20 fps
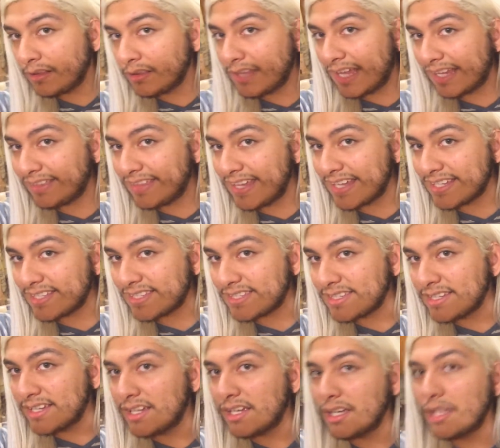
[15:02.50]
Like
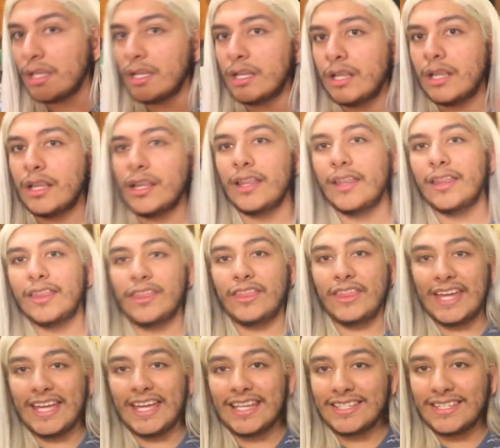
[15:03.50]
this.
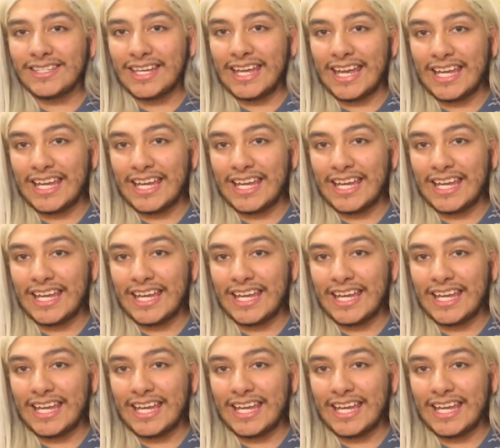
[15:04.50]
This